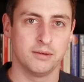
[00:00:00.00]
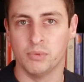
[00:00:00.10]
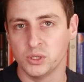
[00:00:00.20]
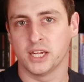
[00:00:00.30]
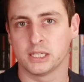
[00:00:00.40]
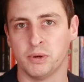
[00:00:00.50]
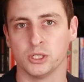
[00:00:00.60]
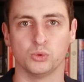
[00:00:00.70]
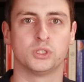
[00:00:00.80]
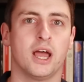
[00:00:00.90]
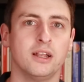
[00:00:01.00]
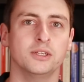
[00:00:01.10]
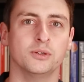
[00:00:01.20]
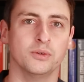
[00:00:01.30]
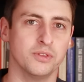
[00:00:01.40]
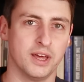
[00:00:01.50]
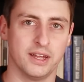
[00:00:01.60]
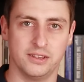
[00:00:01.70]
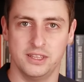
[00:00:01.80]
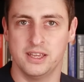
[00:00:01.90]
Most experts will tell you
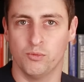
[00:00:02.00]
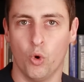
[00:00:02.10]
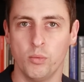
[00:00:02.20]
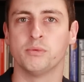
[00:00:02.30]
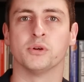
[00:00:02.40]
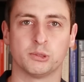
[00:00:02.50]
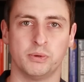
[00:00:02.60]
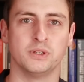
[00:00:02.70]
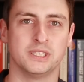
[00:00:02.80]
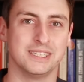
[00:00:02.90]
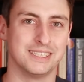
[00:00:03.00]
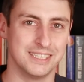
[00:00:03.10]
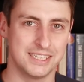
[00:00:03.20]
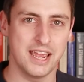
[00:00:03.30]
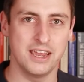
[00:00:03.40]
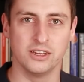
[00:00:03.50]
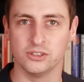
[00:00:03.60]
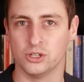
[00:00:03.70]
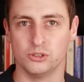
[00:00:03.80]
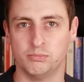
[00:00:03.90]
that the warming we're experiencing today
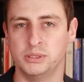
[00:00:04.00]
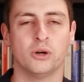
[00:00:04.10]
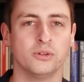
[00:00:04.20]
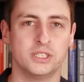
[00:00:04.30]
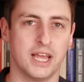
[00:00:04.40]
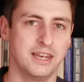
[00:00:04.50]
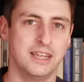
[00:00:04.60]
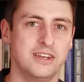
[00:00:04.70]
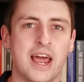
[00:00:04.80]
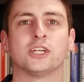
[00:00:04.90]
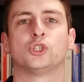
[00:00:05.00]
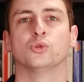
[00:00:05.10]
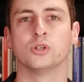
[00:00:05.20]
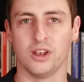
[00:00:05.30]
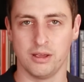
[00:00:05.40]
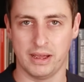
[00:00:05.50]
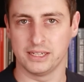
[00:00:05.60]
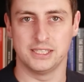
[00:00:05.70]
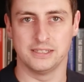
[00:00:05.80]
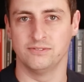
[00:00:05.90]
goes beyond any natural
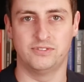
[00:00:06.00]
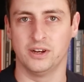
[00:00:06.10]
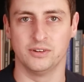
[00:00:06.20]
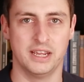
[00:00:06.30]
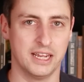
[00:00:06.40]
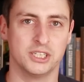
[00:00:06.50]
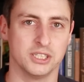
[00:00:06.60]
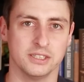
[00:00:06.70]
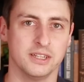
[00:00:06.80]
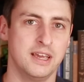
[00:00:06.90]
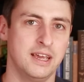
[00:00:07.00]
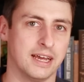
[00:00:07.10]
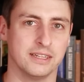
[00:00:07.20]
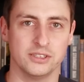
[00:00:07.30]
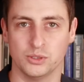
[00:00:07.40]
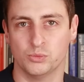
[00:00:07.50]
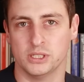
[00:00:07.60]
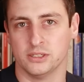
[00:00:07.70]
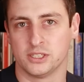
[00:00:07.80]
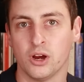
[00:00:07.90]
climatic variation, and that
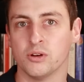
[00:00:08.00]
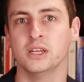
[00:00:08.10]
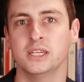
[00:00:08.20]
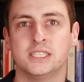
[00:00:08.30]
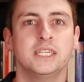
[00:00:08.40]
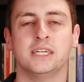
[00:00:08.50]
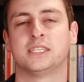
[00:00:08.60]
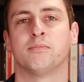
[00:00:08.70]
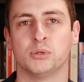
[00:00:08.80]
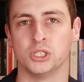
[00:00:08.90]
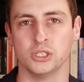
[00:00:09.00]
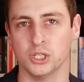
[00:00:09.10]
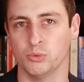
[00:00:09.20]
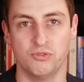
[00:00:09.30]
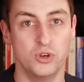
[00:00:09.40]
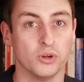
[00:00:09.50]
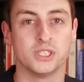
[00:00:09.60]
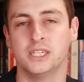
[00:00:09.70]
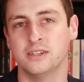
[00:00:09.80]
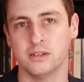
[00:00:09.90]
we are currently seeing temperatures that we've
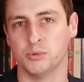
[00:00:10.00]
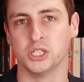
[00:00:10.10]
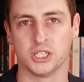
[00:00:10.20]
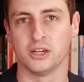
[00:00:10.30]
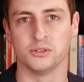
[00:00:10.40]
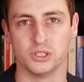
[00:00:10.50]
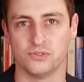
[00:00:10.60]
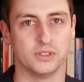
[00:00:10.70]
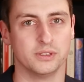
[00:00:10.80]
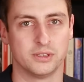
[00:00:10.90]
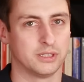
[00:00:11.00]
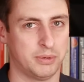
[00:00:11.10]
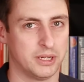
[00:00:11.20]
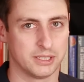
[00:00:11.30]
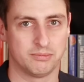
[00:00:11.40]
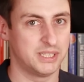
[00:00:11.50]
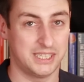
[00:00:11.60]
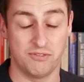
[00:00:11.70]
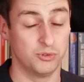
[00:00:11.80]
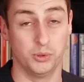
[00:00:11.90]
not seen in the British Isles for the past
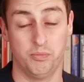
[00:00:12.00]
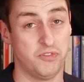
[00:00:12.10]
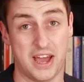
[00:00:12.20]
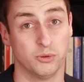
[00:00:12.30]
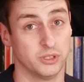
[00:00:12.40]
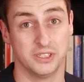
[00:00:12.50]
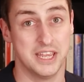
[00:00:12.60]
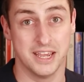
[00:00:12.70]
several thousand